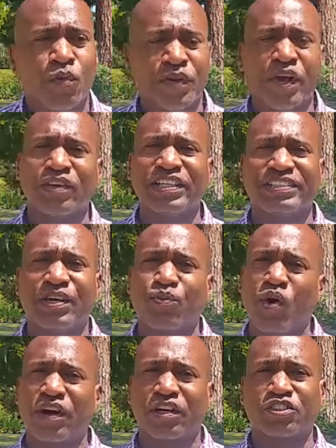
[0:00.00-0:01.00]
We only
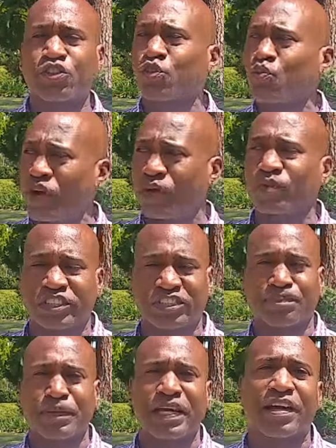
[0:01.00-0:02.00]
did one or two where it was
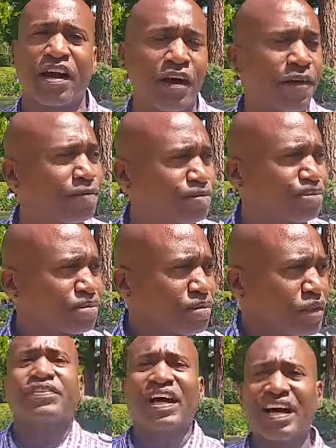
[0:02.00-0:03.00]
just me and her.
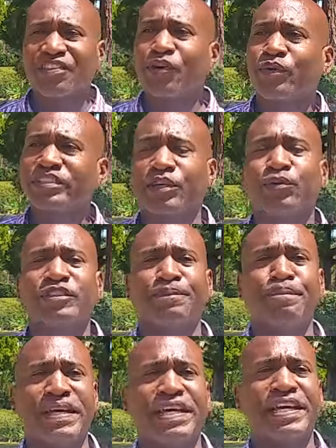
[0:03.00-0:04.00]
The other ones, it
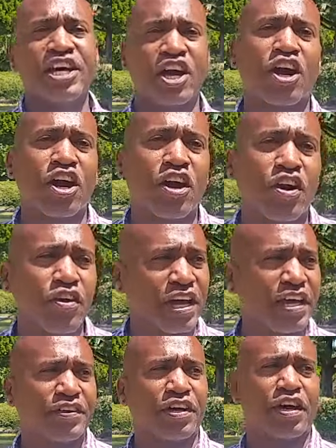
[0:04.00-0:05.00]
was me, her,
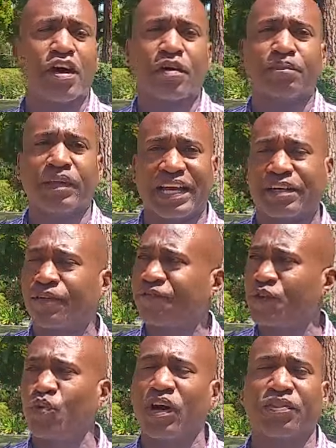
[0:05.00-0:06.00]
and uh, like a
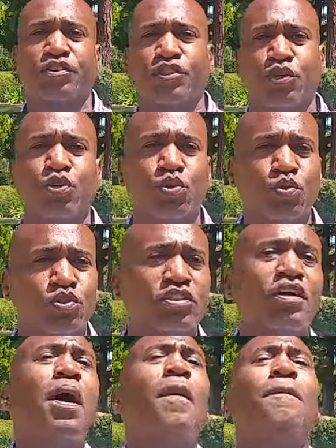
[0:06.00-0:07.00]
few other
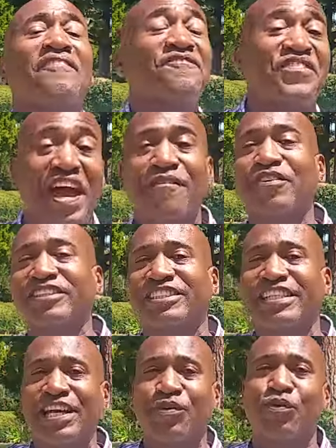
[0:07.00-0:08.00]
dudes. My favorite
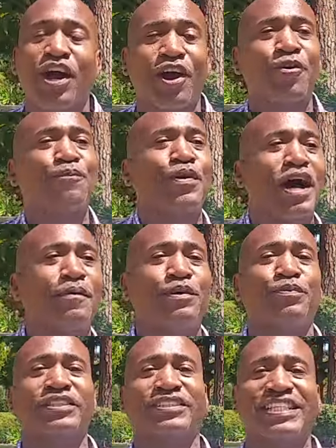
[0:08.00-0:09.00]
scene with her
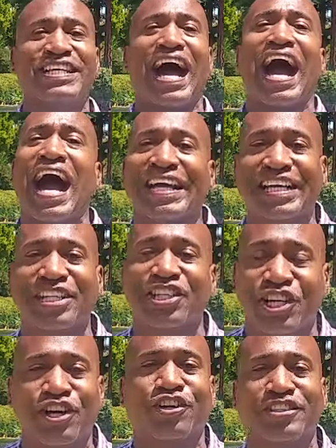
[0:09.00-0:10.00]
probably was the I
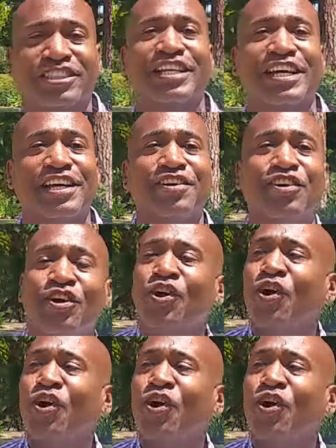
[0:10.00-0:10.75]
Concur scene,